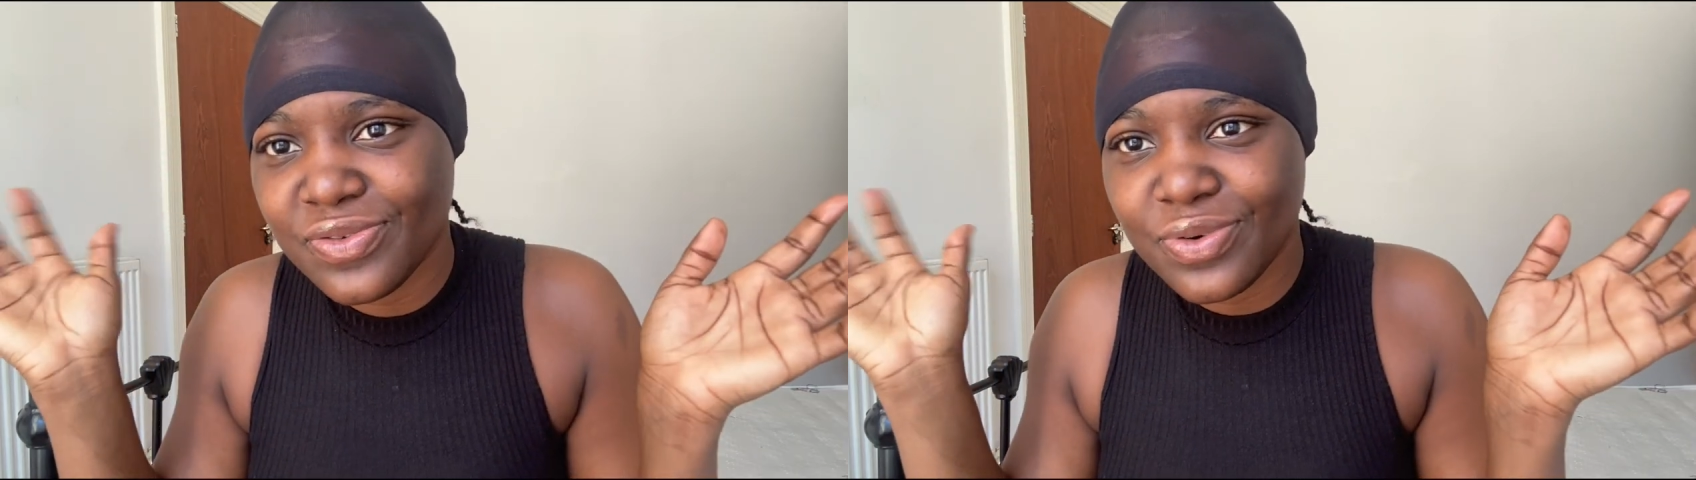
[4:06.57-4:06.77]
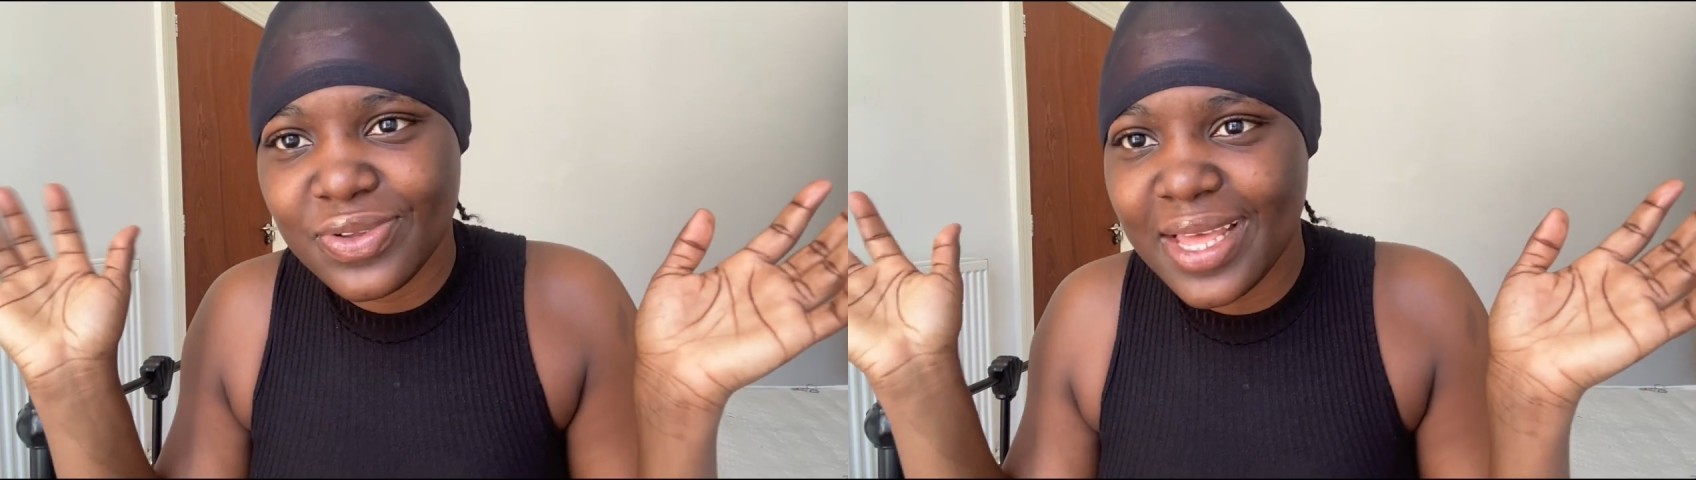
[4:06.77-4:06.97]

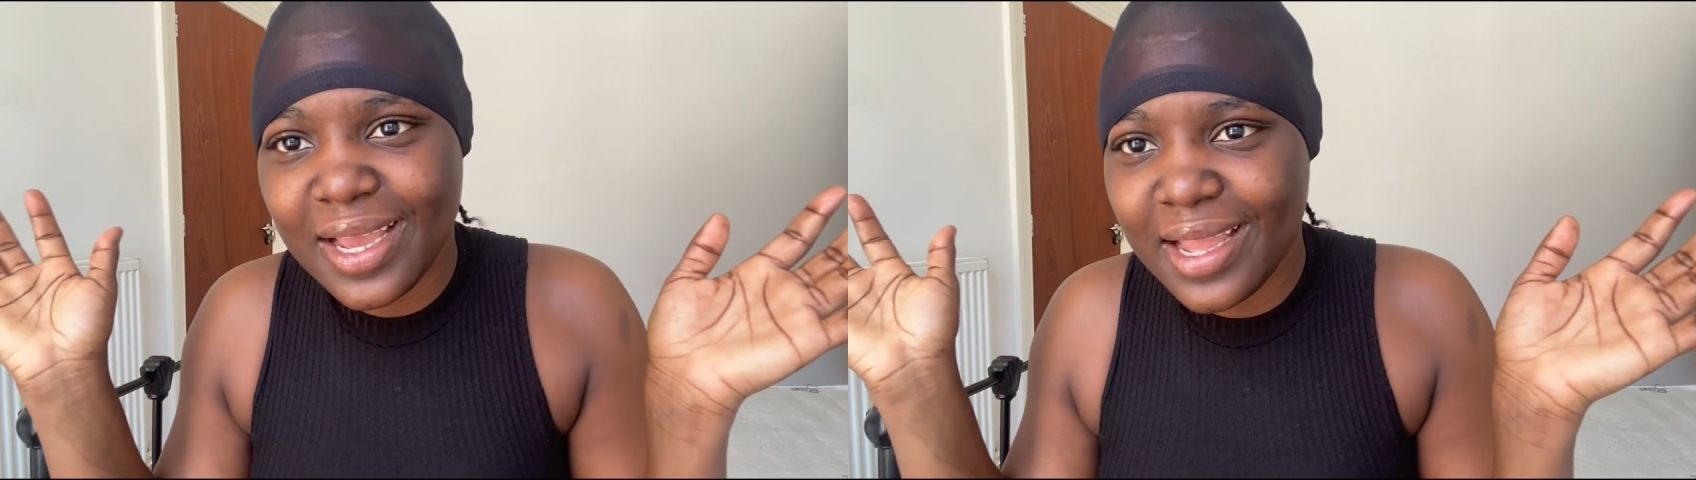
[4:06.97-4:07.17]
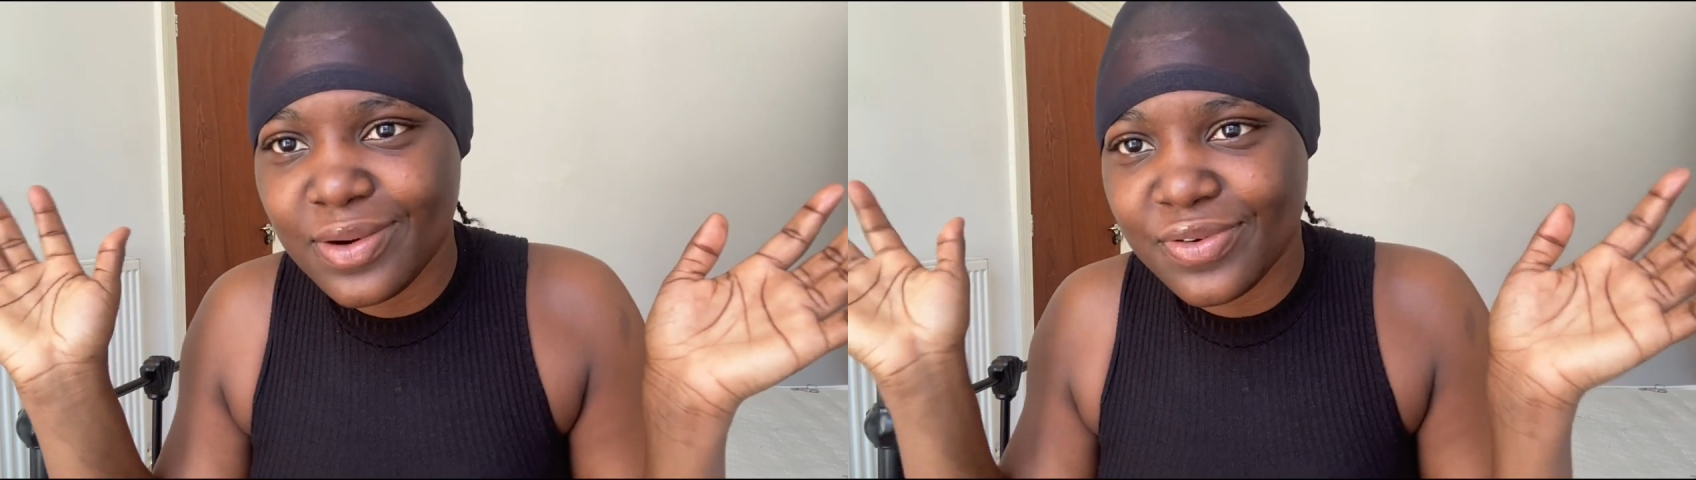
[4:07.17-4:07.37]
for all that
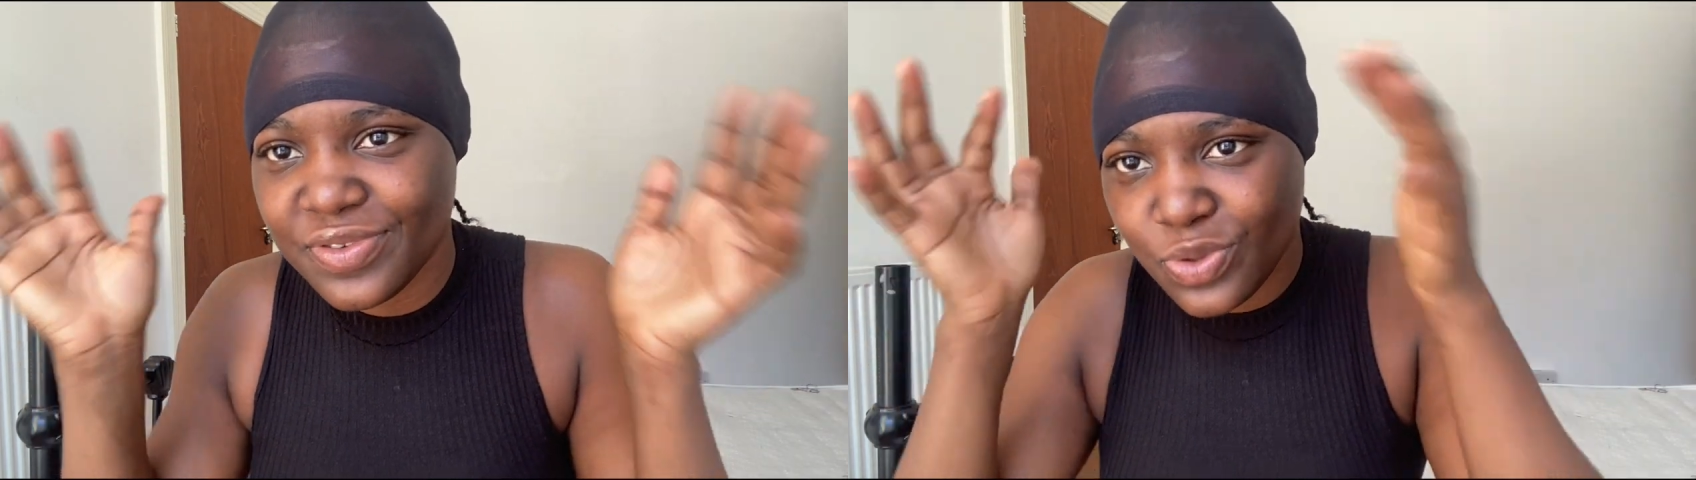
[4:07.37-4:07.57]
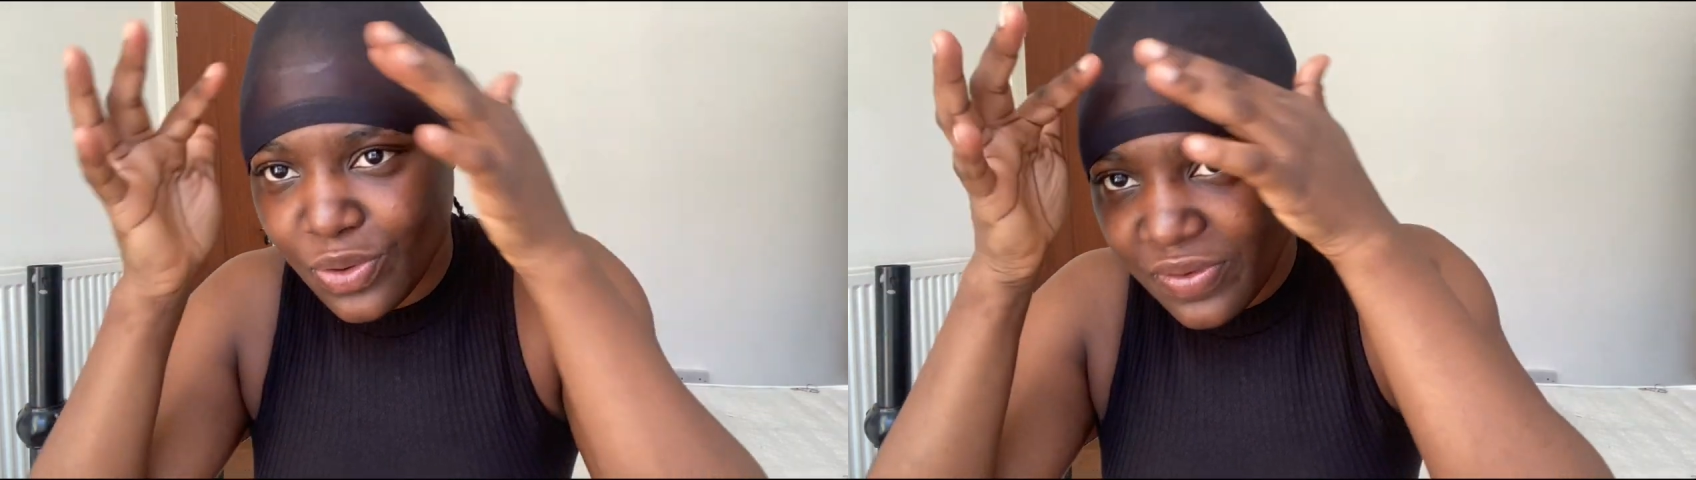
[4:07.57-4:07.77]
kind of
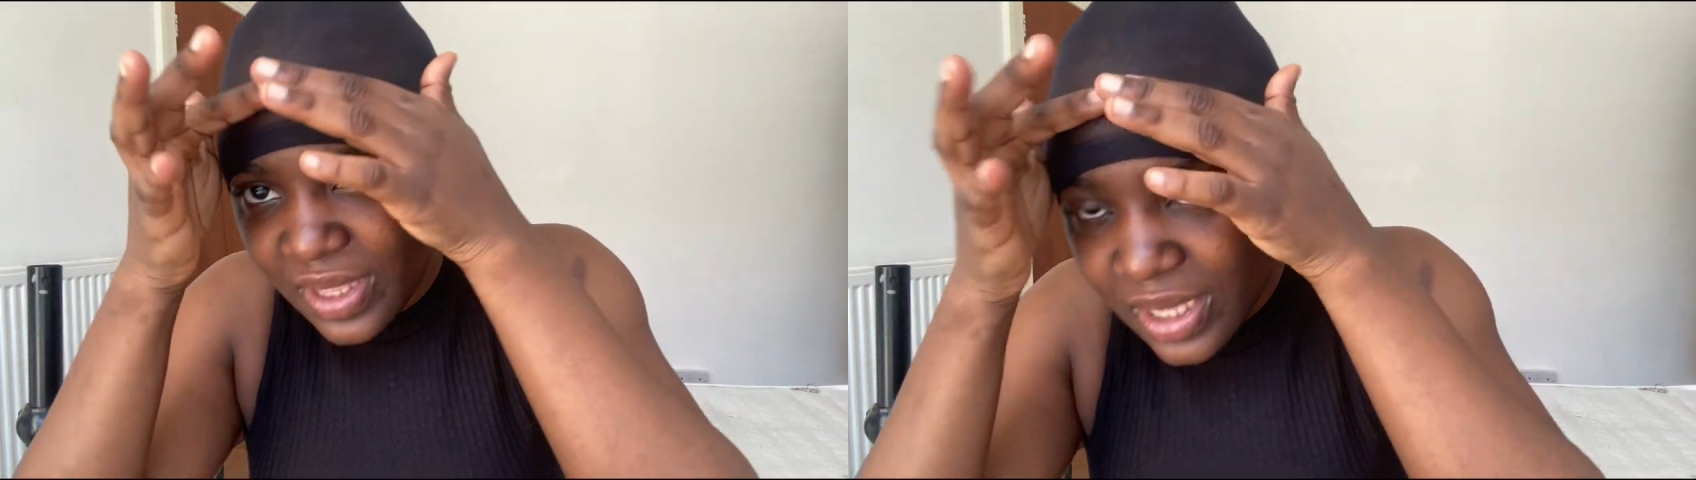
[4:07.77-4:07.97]
stuff.